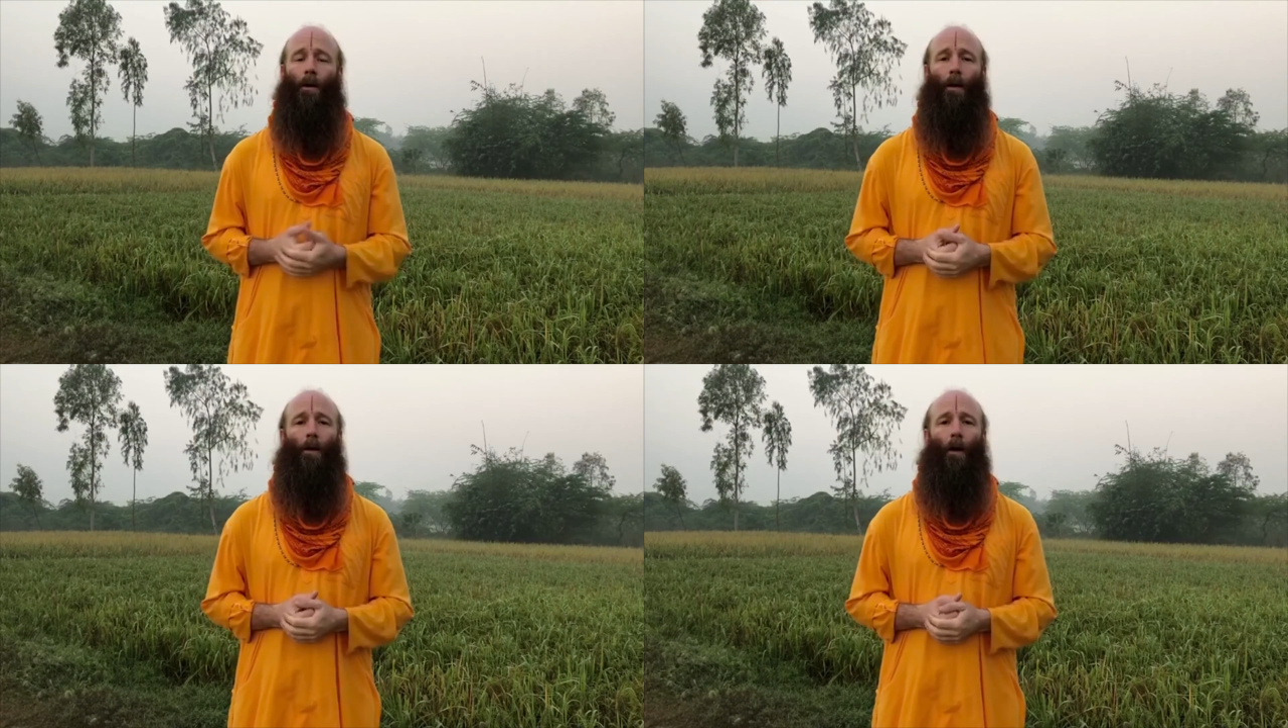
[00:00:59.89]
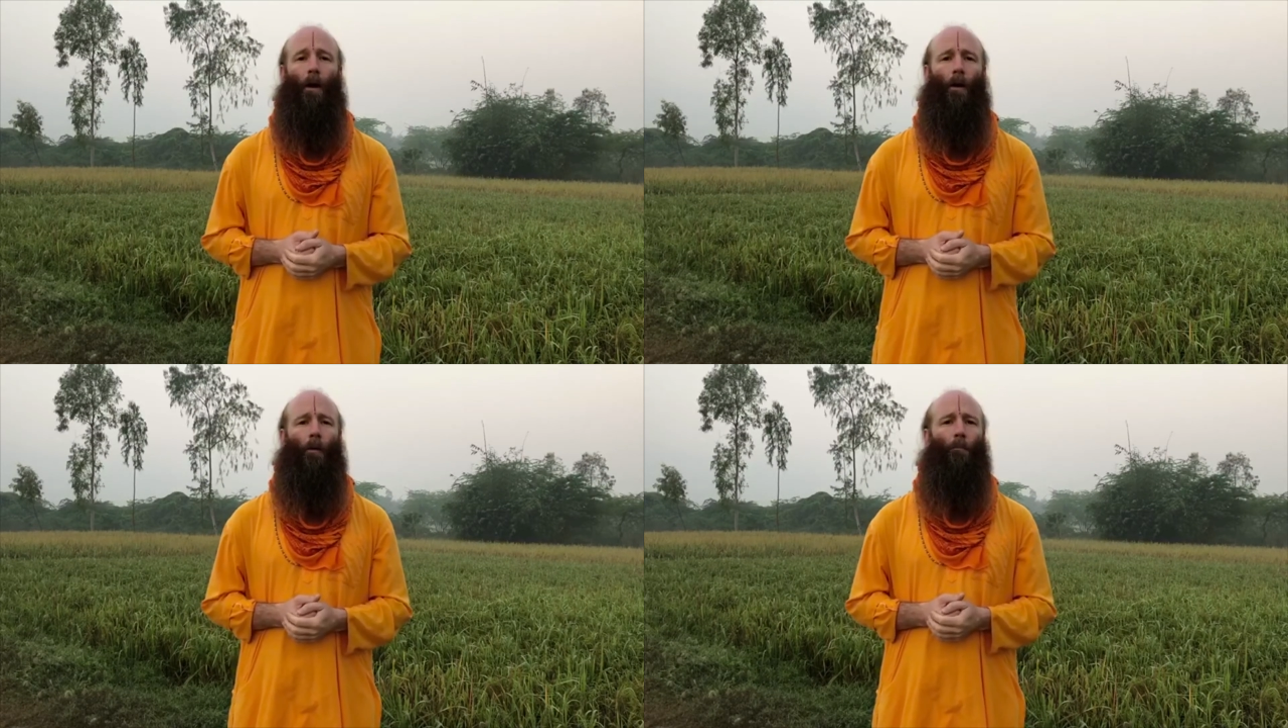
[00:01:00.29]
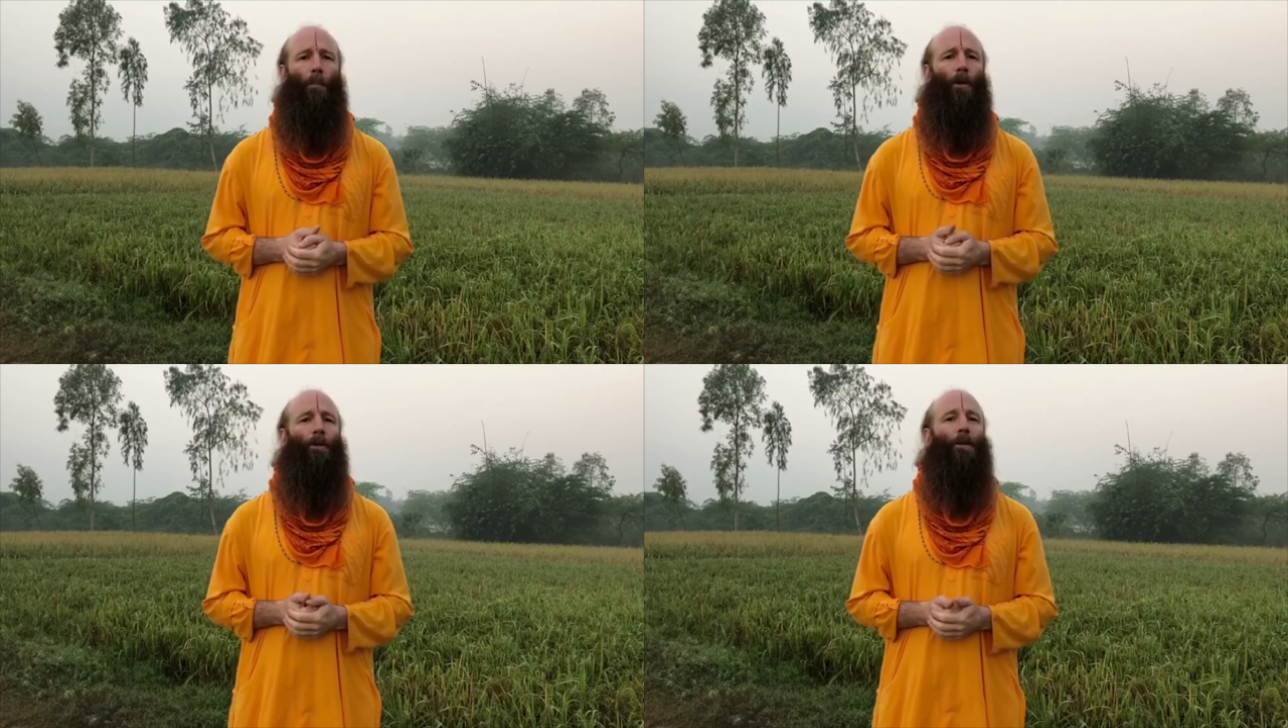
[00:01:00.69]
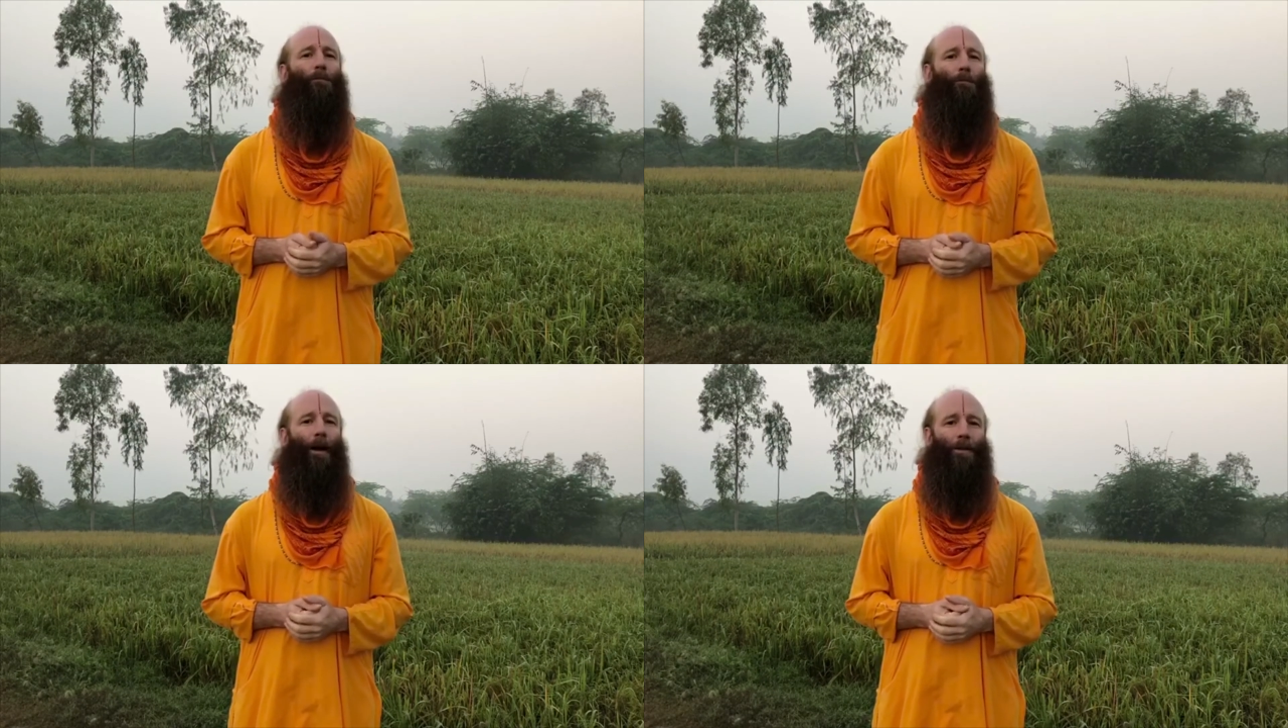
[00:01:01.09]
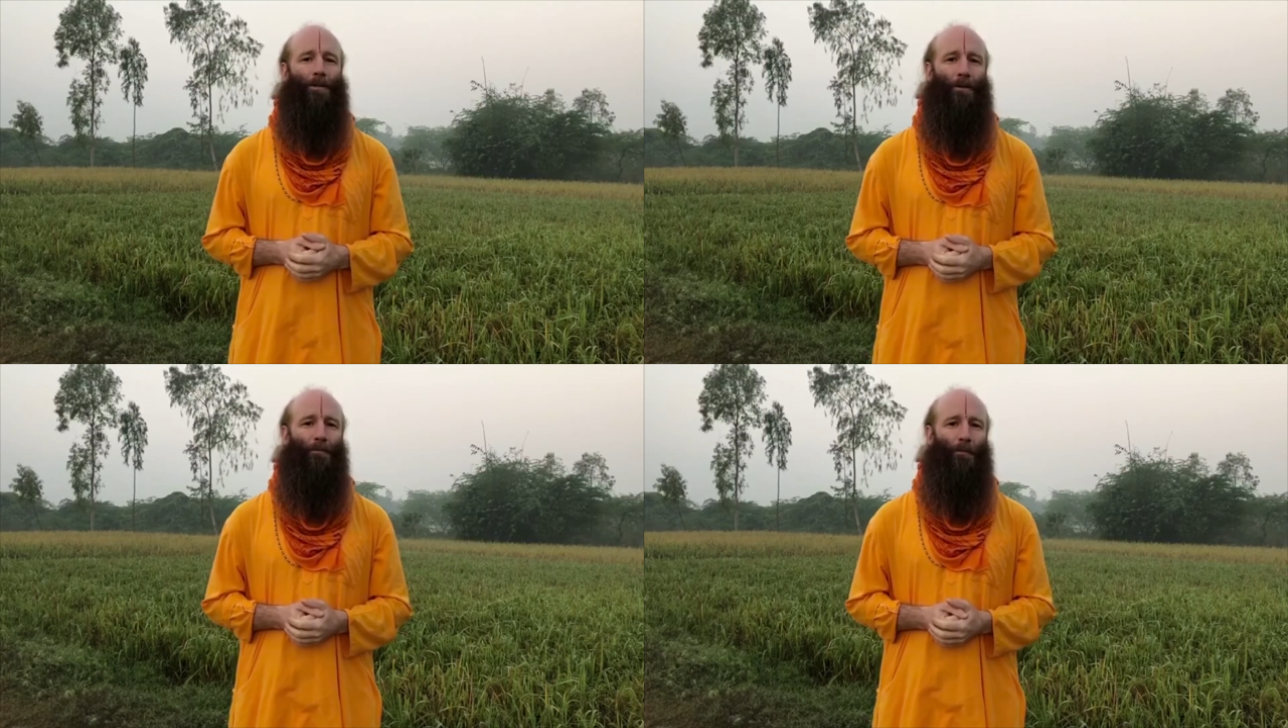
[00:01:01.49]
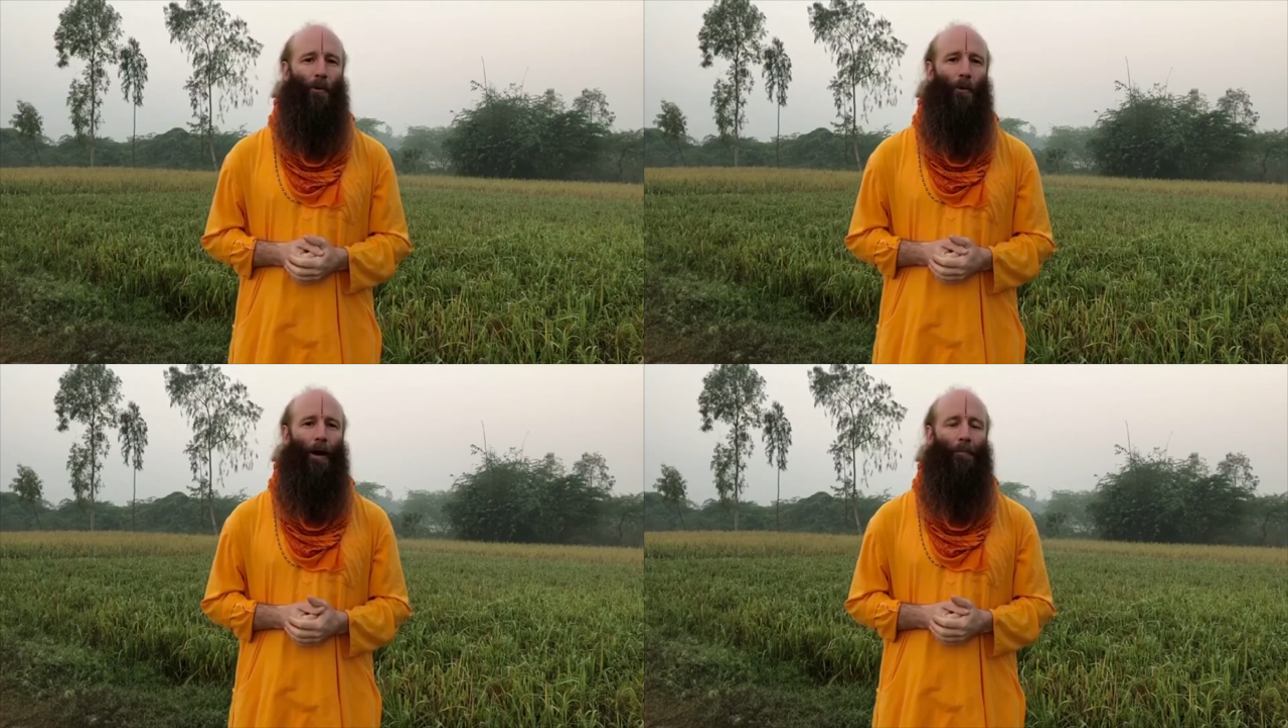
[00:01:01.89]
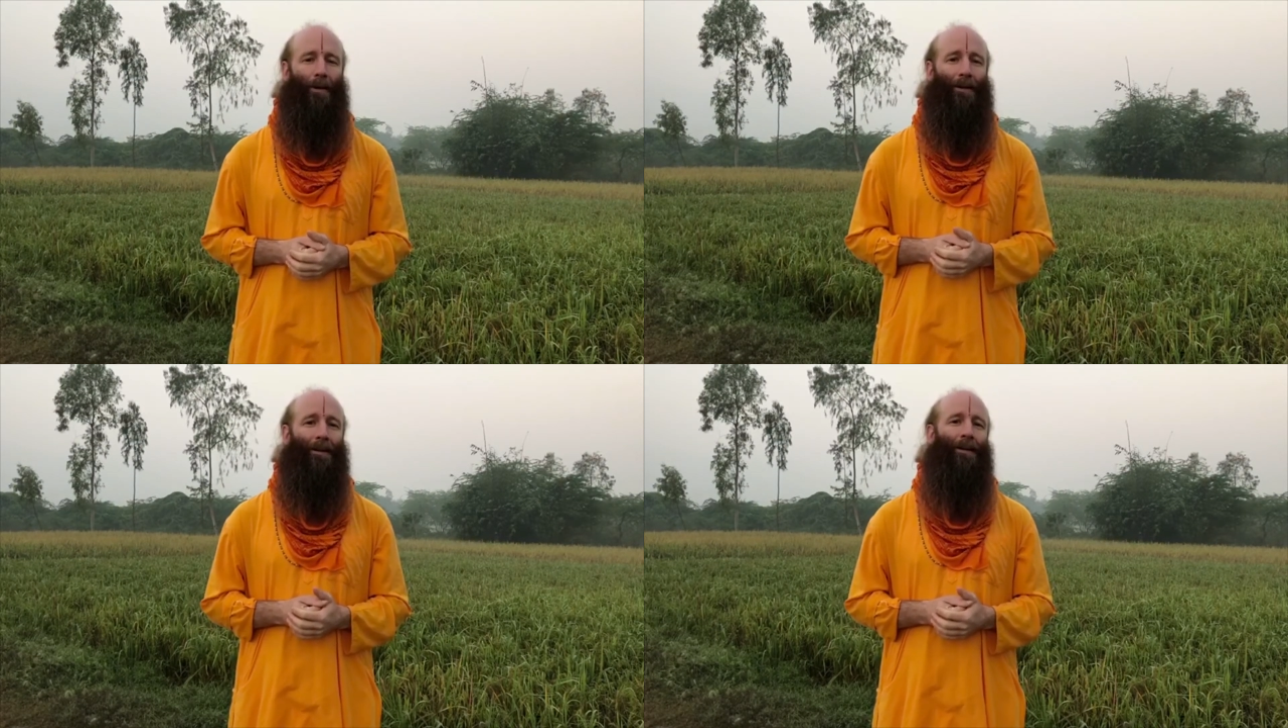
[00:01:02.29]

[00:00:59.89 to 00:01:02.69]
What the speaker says: in our multifaceted programming